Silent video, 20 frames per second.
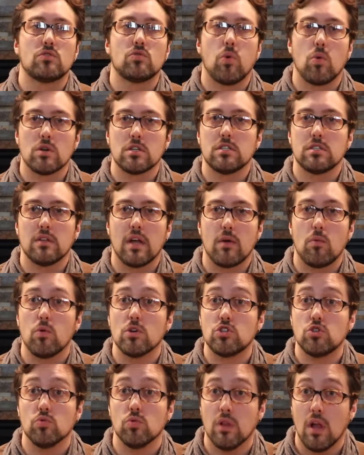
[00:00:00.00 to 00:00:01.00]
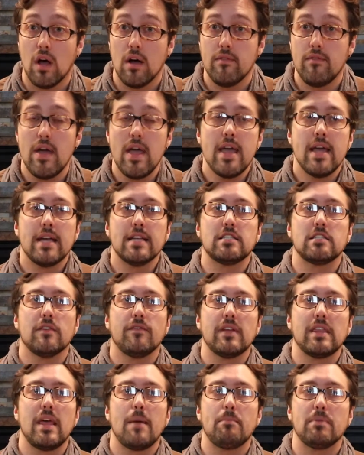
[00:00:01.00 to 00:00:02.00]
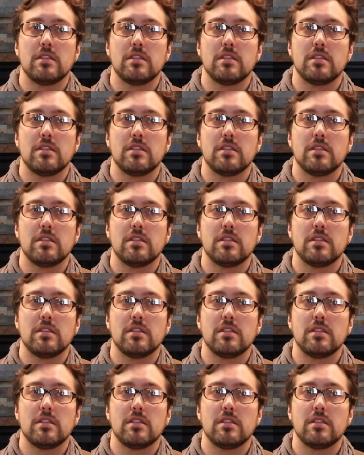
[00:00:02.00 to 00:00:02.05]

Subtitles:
towards like what you love and stuff like that.